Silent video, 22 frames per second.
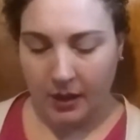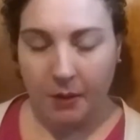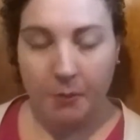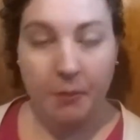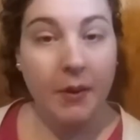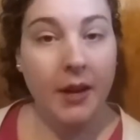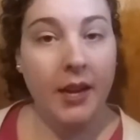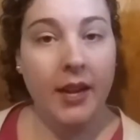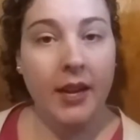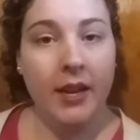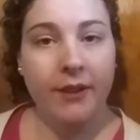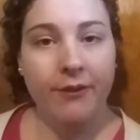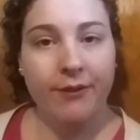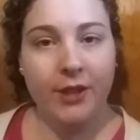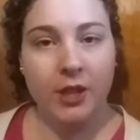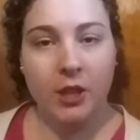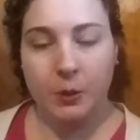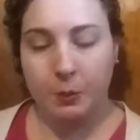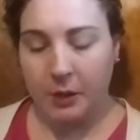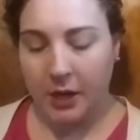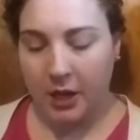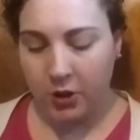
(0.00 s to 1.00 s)
My
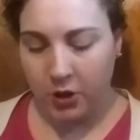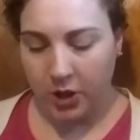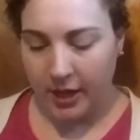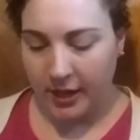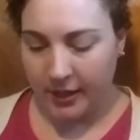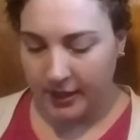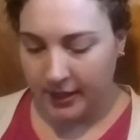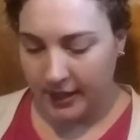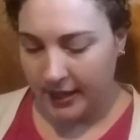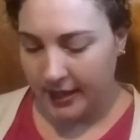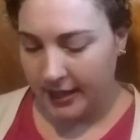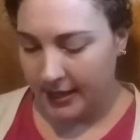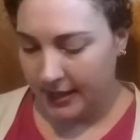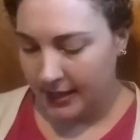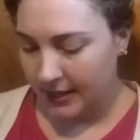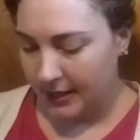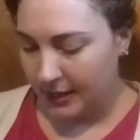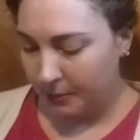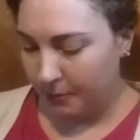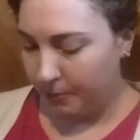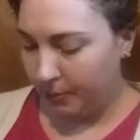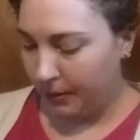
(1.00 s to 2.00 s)
first project
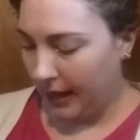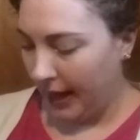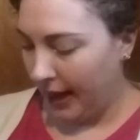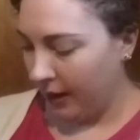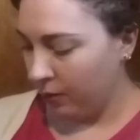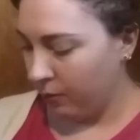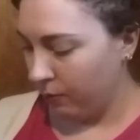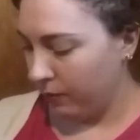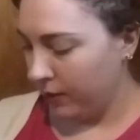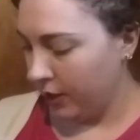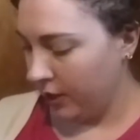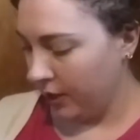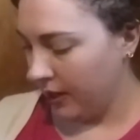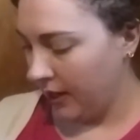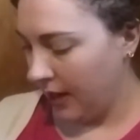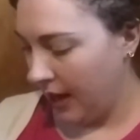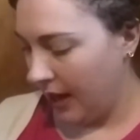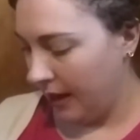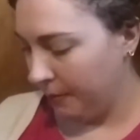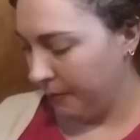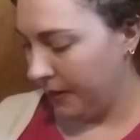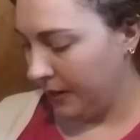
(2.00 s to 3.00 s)
is Blackwork
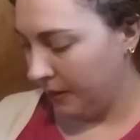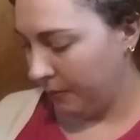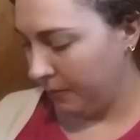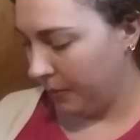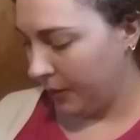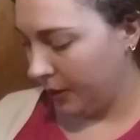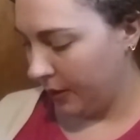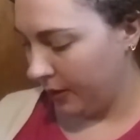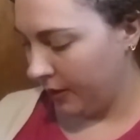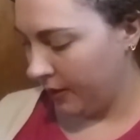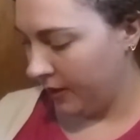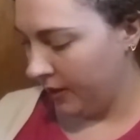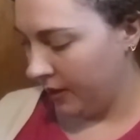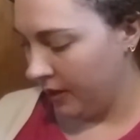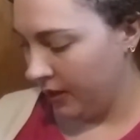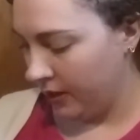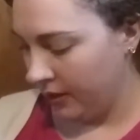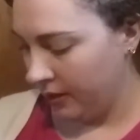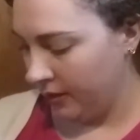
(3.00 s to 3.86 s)
Hummingbird.